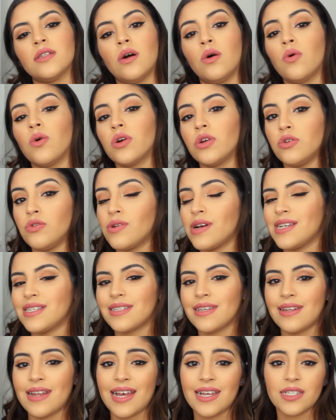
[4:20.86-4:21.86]
know, or you
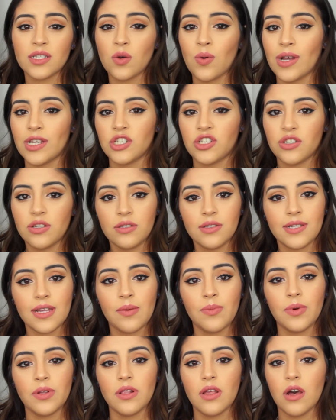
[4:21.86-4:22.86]
guys can ask questions
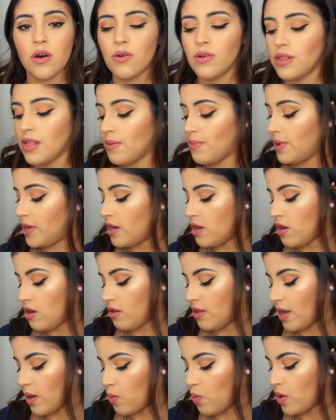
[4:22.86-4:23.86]
down below and let me
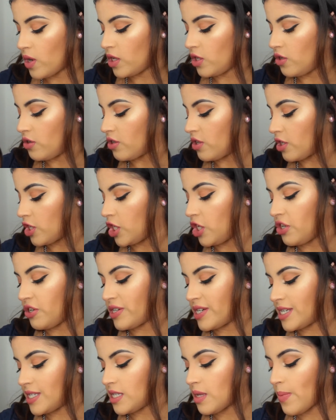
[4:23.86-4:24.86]
know like what you're
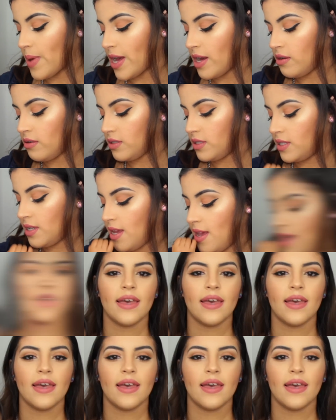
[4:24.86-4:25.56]
curious about.